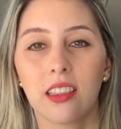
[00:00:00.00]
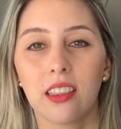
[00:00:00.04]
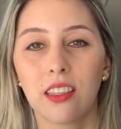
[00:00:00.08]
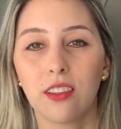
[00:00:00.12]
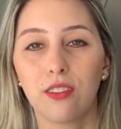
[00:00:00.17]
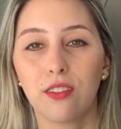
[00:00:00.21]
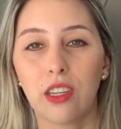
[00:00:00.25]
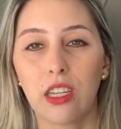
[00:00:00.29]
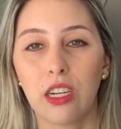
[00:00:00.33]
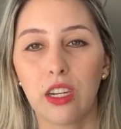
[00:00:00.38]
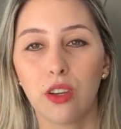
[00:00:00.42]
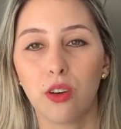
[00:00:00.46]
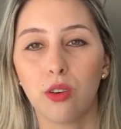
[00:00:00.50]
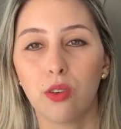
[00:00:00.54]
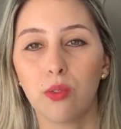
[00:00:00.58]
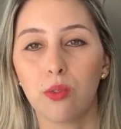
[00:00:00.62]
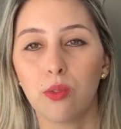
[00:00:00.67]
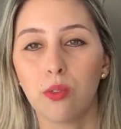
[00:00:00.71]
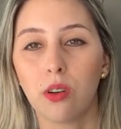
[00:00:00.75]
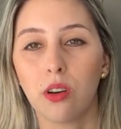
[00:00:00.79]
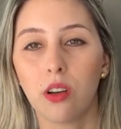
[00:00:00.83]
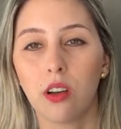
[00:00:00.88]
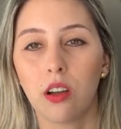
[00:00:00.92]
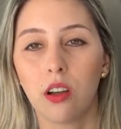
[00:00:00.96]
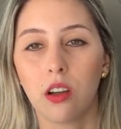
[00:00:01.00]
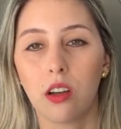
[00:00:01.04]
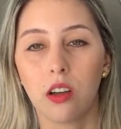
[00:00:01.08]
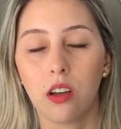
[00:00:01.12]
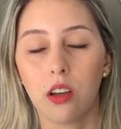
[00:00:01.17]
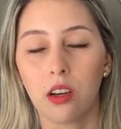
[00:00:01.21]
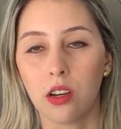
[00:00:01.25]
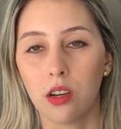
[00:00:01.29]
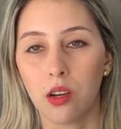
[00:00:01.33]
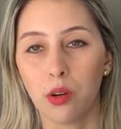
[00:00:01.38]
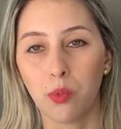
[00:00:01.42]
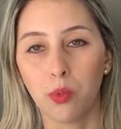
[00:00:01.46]
the video
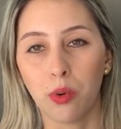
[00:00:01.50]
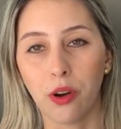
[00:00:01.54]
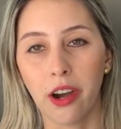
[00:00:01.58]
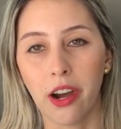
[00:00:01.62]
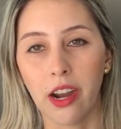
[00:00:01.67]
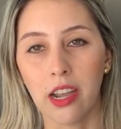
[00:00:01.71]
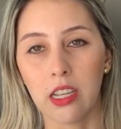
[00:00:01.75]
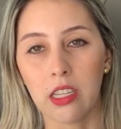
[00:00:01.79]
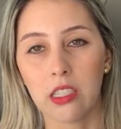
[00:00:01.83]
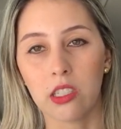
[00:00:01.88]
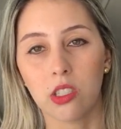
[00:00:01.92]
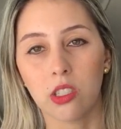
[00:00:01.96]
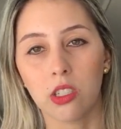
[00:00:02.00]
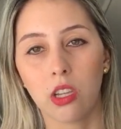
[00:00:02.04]
where I